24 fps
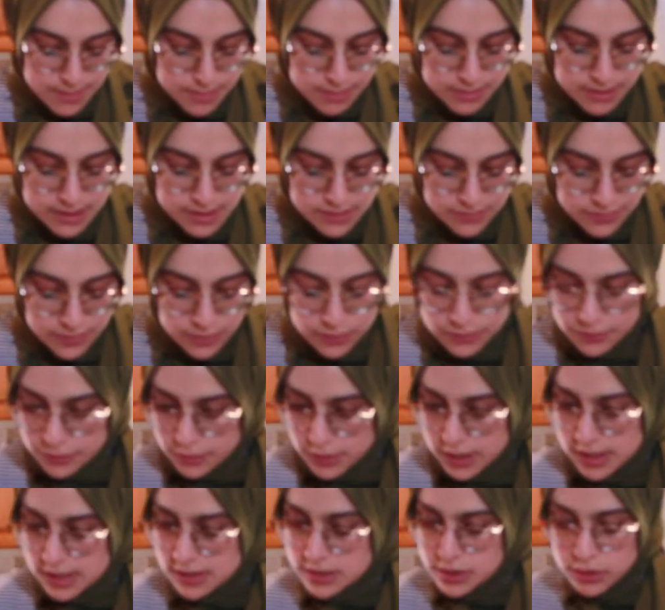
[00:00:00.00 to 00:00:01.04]
please feel
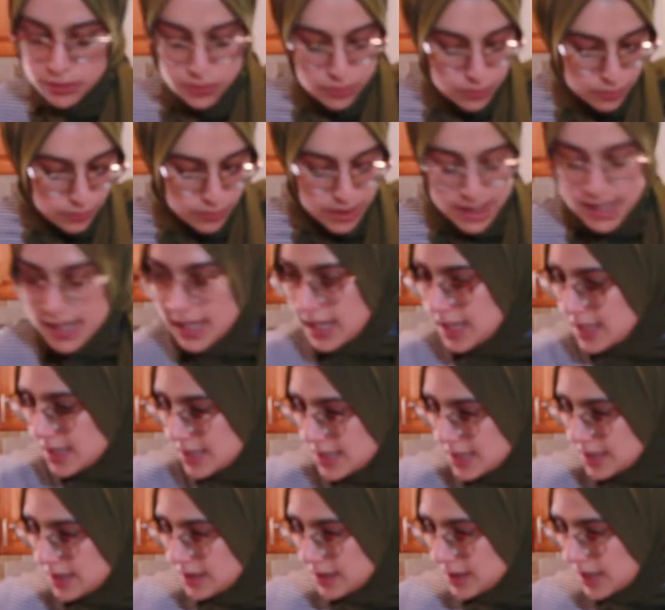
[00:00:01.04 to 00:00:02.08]
free to write
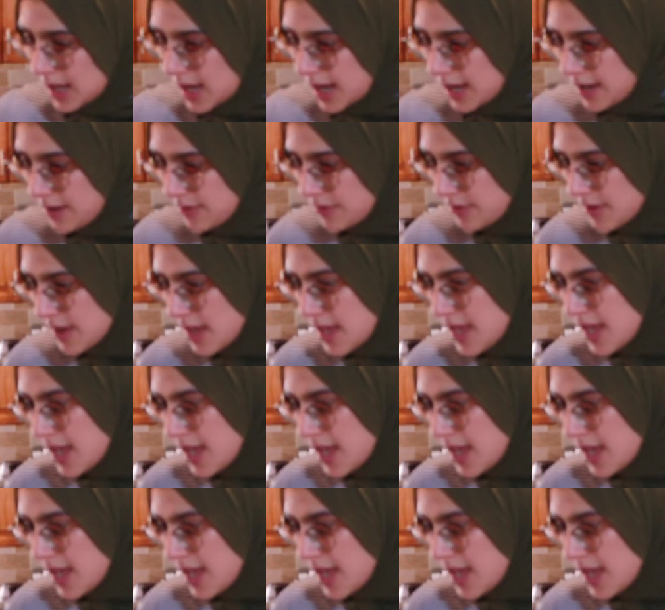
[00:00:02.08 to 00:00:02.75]
into the live.